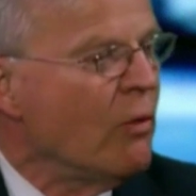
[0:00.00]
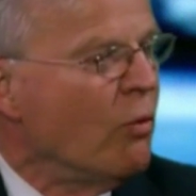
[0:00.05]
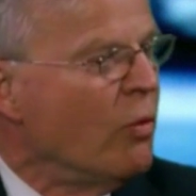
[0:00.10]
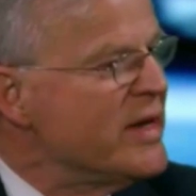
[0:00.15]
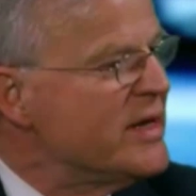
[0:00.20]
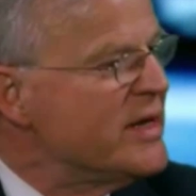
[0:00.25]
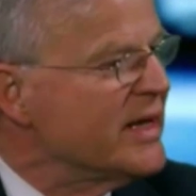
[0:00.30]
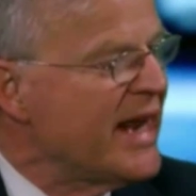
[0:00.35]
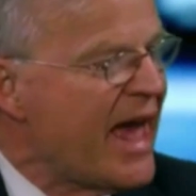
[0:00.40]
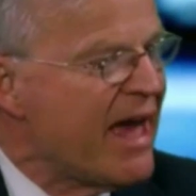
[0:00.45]

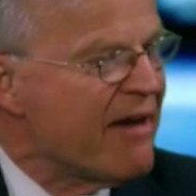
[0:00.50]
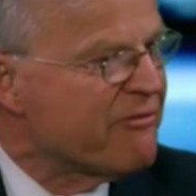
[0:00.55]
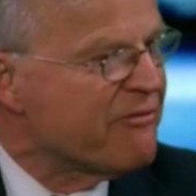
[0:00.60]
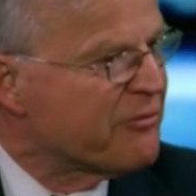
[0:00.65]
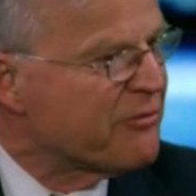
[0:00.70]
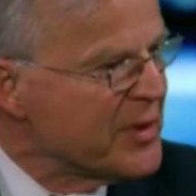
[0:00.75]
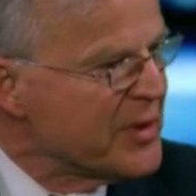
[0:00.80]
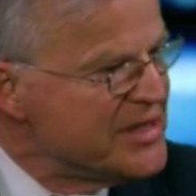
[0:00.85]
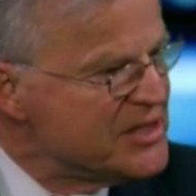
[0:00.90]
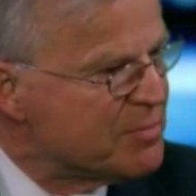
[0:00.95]
We can have
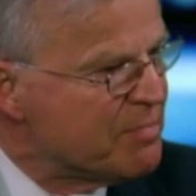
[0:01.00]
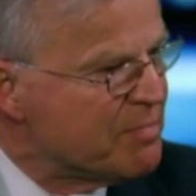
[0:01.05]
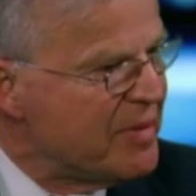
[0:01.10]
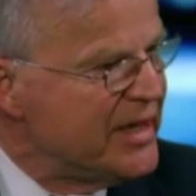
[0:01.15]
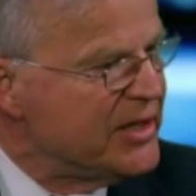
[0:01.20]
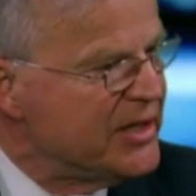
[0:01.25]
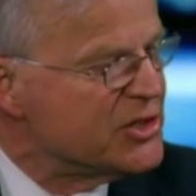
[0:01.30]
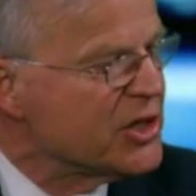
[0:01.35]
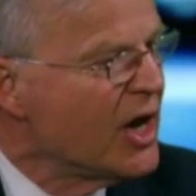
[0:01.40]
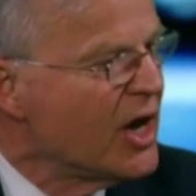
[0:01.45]
free
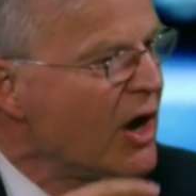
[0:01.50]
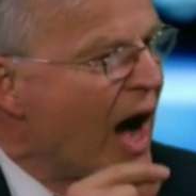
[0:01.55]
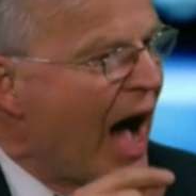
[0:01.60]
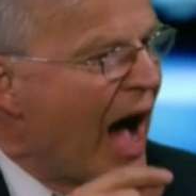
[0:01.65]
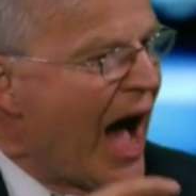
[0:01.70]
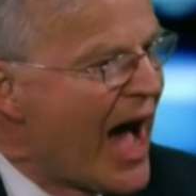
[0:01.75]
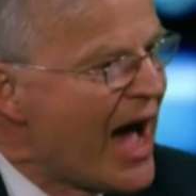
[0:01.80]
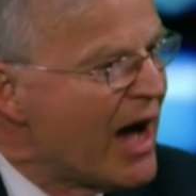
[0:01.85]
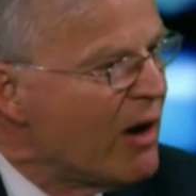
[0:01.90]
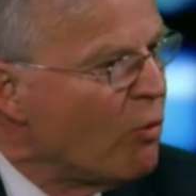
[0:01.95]
speech.
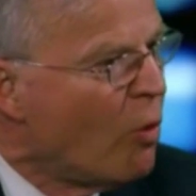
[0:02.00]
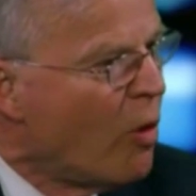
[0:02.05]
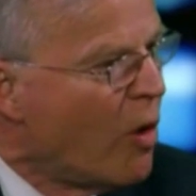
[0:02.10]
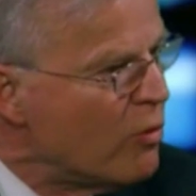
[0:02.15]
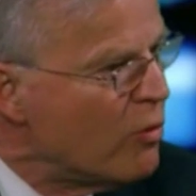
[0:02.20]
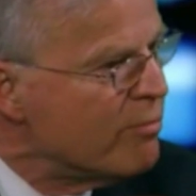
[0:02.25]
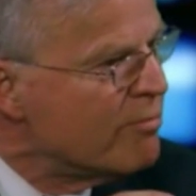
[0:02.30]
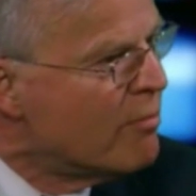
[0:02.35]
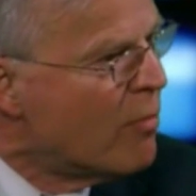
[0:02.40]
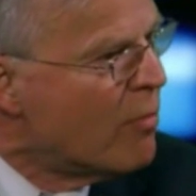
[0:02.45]
I
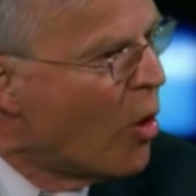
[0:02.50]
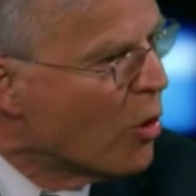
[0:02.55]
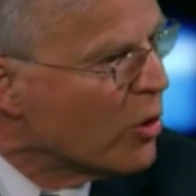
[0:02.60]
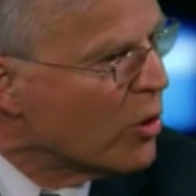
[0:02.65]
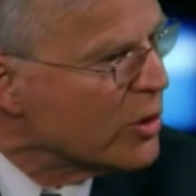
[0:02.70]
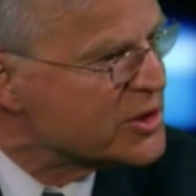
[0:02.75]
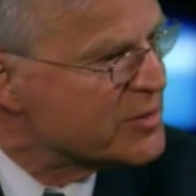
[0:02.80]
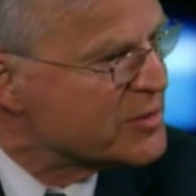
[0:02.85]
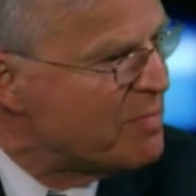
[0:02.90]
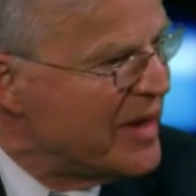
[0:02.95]
want
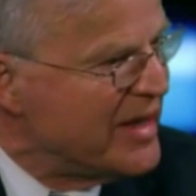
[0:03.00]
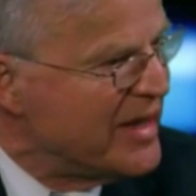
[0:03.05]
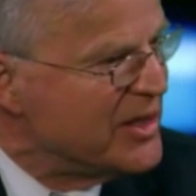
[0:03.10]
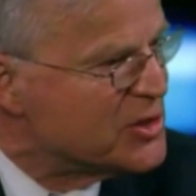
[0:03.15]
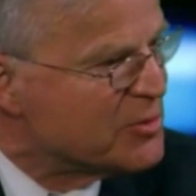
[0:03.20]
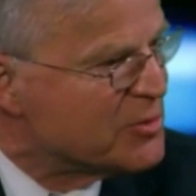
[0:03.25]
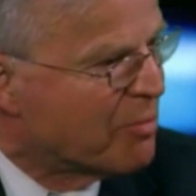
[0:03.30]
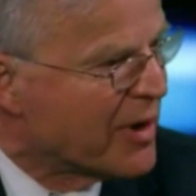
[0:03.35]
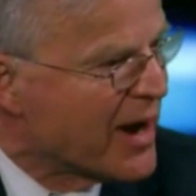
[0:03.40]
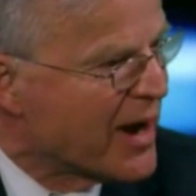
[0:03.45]
more
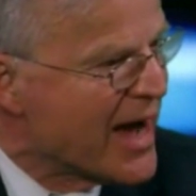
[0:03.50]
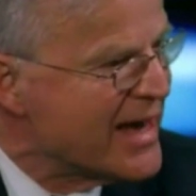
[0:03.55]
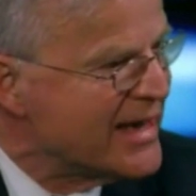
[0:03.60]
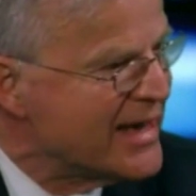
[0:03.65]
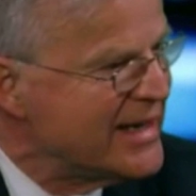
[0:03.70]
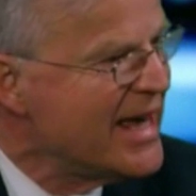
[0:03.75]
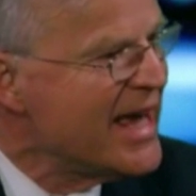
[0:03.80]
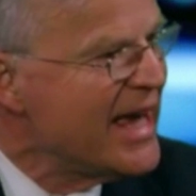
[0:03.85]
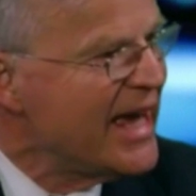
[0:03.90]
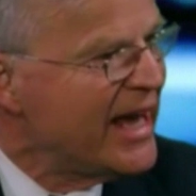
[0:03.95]
speech,
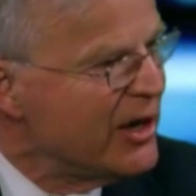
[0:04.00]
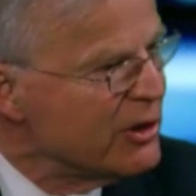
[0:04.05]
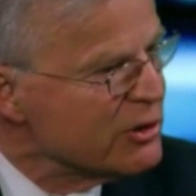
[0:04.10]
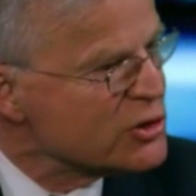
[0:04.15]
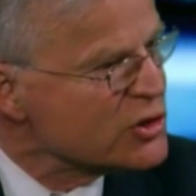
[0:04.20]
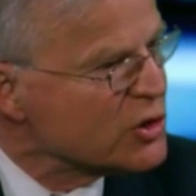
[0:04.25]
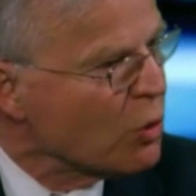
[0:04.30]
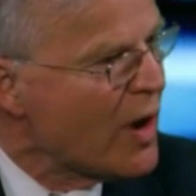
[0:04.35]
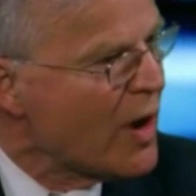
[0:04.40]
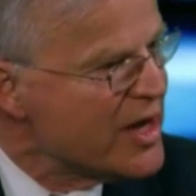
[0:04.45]
Brian.
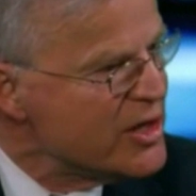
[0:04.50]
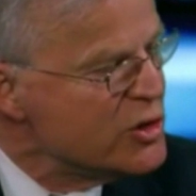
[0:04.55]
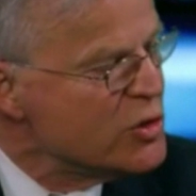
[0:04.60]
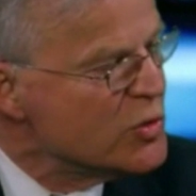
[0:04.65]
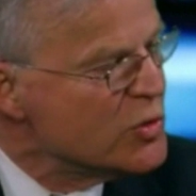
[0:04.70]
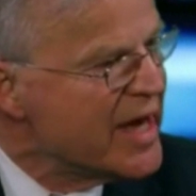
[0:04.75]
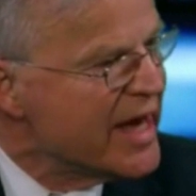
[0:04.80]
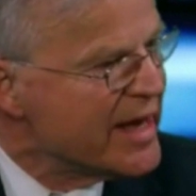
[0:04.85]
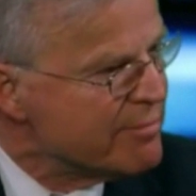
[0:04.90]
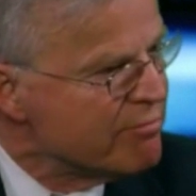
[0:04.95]
Here's the way
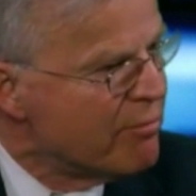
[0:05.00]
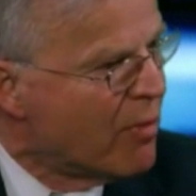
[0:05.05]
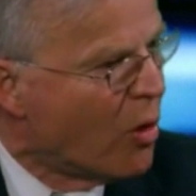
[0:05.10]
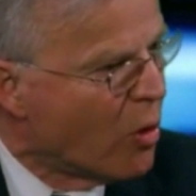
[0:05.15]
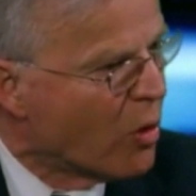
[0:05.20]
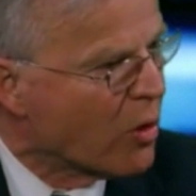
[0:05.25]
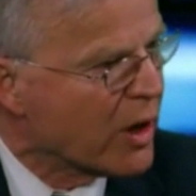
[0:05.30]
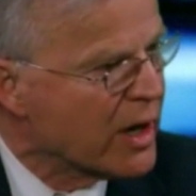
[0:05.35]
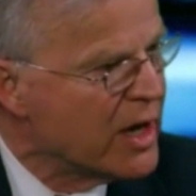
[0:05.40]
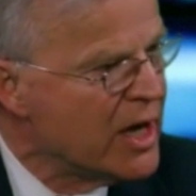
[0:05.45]
you get
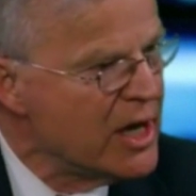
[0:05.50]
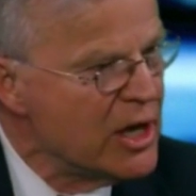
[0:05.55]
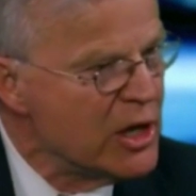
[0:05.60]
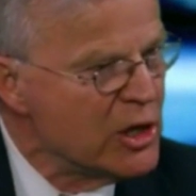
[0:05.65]
more.